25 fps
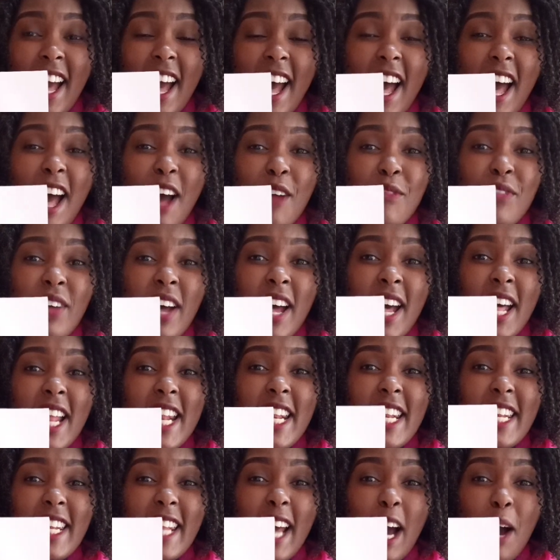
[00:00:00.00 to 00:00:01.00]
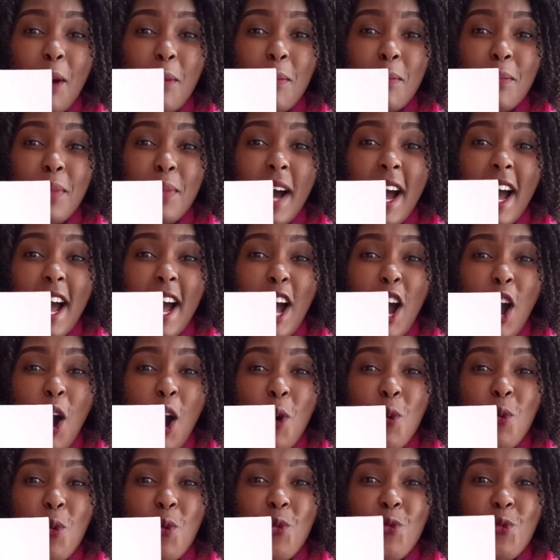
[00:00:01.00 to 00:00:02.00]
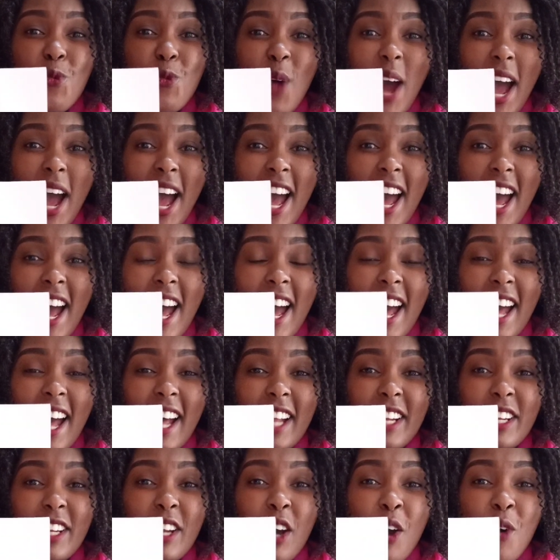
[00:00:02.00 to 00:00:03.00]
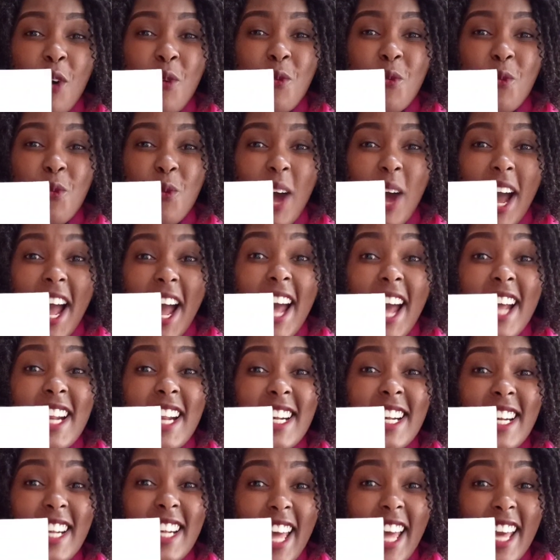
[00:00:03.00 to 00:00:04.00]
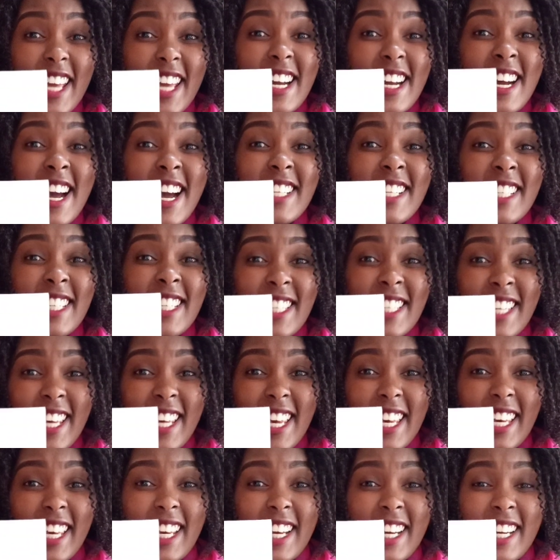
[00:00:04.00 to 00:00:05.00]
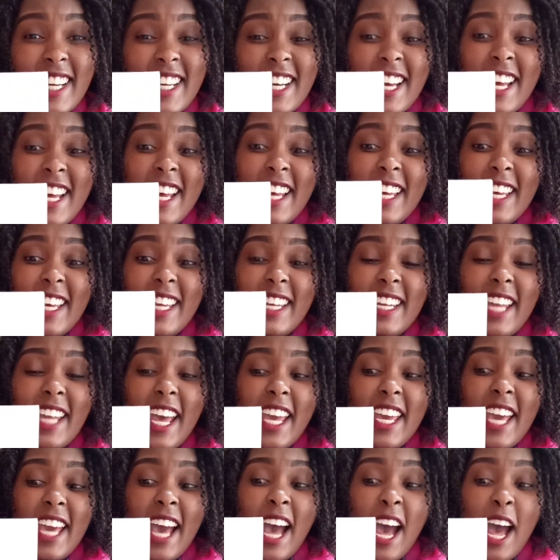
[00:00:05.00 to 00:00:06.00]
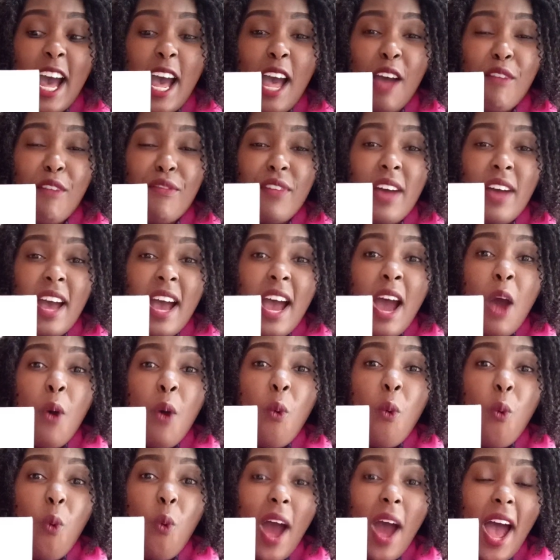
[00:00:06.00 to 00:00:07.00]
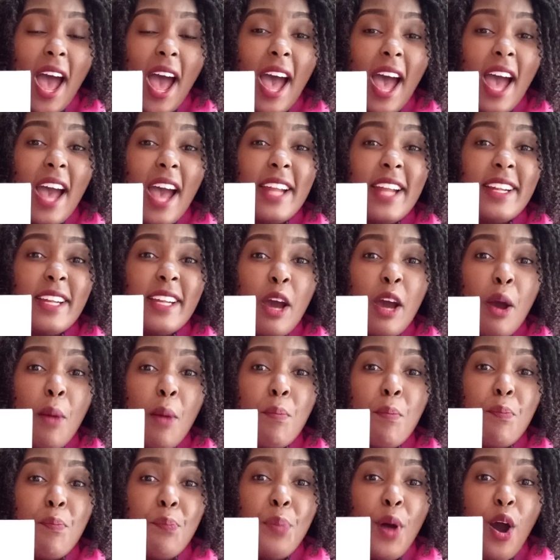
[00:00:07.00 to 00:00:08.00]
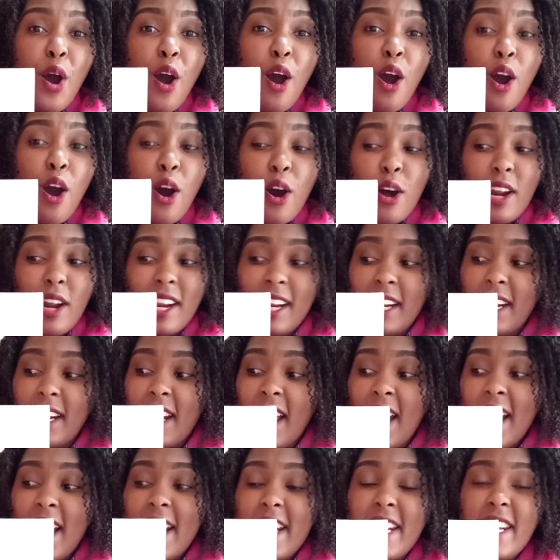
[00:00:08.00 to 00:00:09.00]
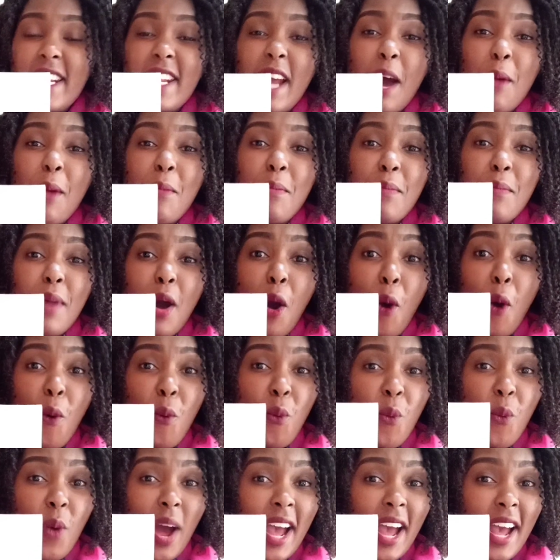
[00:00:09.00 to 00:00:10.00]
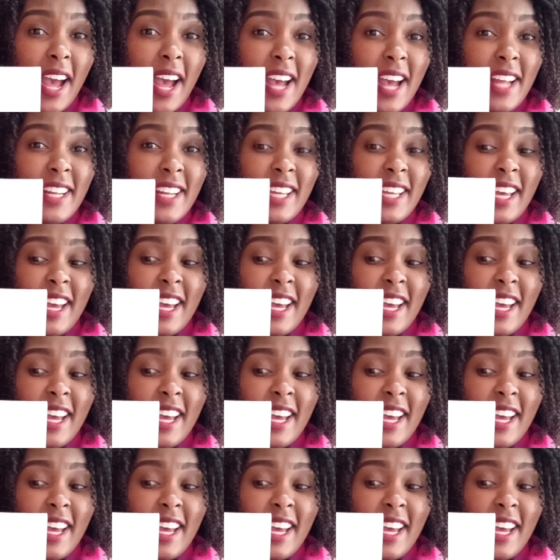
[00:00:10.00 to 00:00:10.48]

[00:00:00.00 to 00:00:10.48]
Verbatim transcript: have number one. One like a stick. And I have one ball. Number one